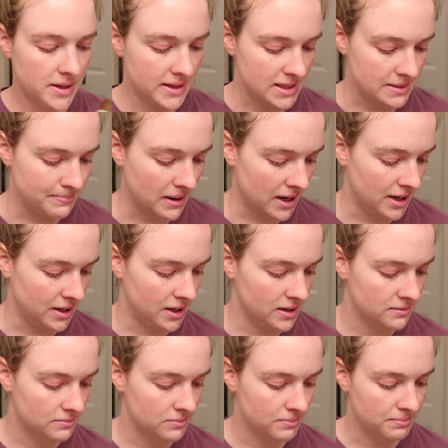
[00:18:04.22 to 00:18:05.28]
this body
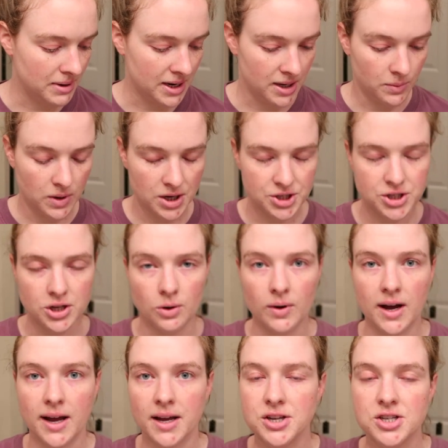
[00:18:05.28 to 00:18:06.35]
wash. So
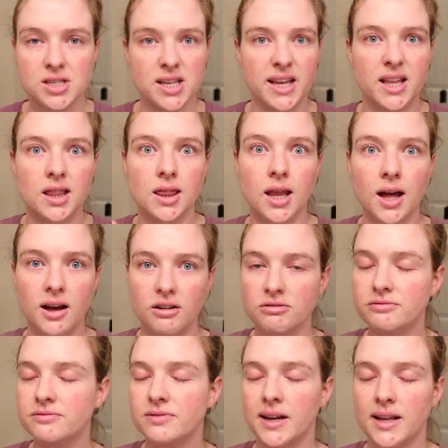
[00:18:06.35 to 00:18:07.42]
I just like
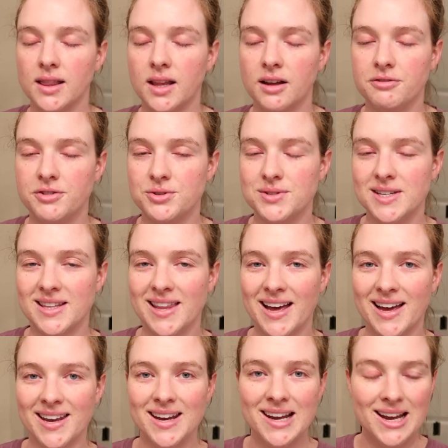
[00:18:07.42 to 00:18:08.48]
love using
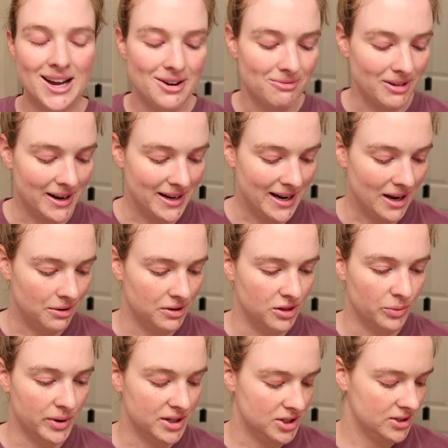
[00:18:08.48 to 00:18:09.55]
that right now in
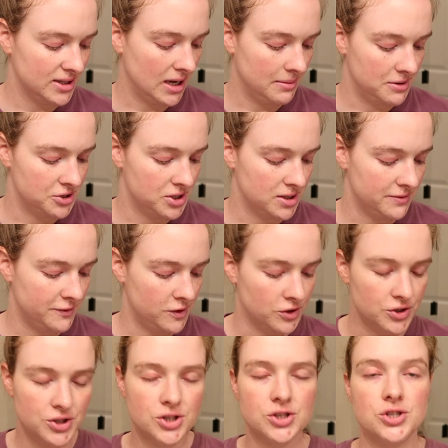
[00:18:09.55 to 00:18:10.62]
the winter time. It just
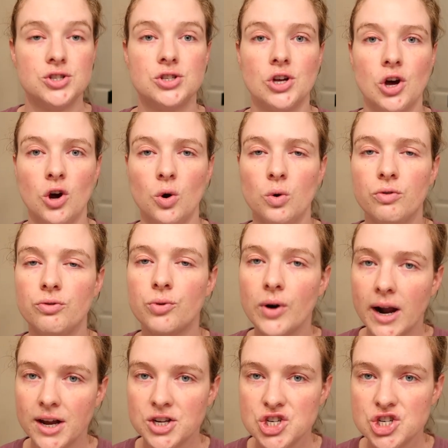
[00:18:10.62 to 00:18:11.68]
feels so
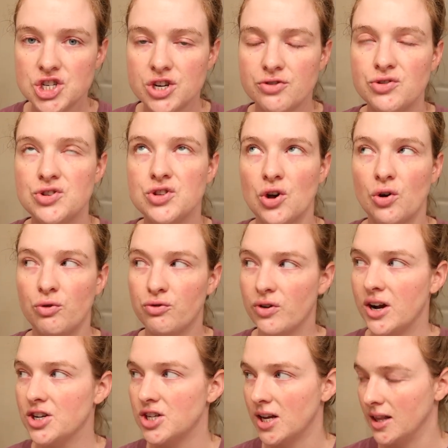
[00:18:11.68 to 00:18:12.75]
fresh, so
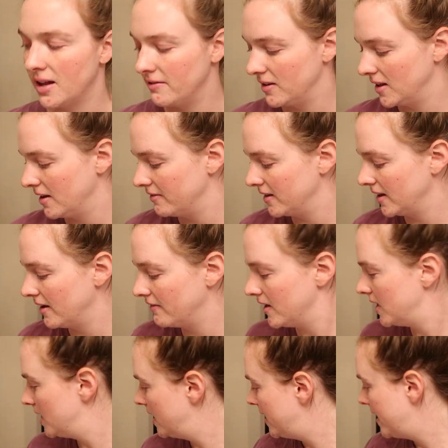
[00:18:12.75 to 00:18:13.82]
fresh. I love it, love it, love
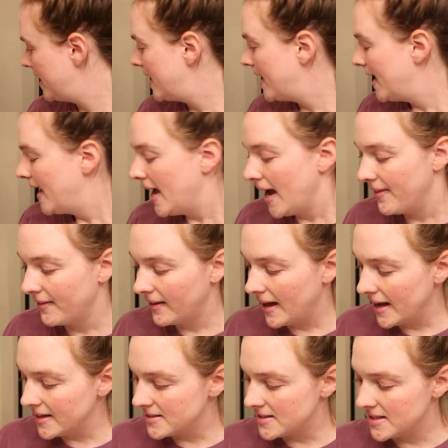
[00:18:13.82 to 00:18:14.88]
it. And the
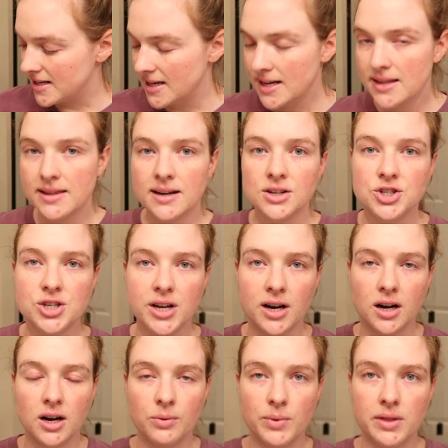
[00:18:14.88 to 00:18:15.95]
last thing that I'll
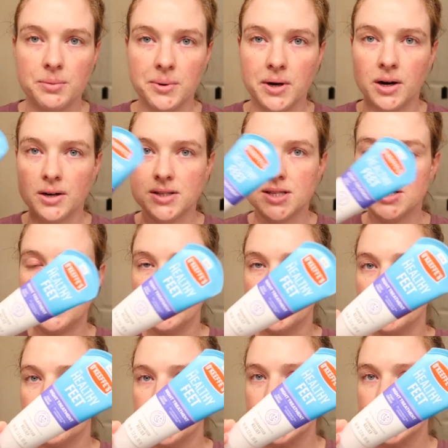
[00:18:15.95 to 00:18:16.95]
share with regards to